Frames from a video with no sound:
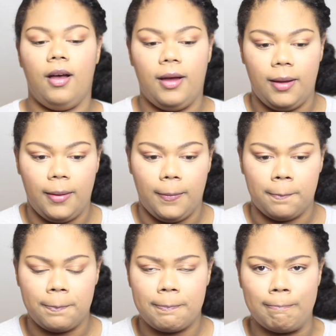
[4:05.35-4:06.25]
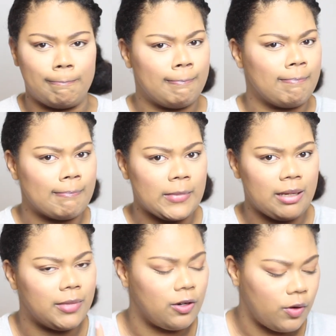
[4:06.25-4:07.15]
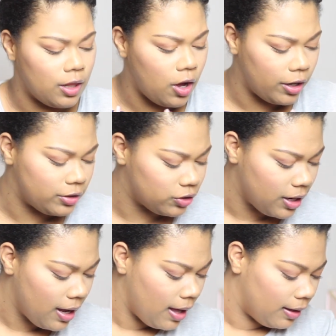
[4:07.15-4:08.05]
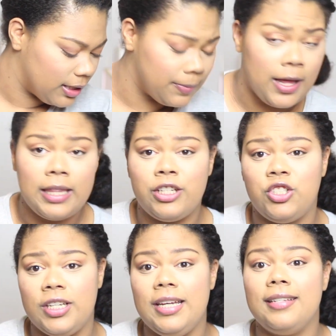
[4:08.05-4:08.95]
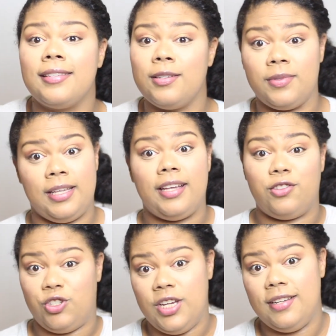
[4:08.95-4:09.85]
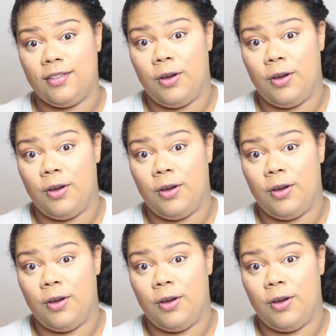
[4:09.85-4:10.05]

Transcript: Don't wear large. Let's pull out these jeans and see what size the jeans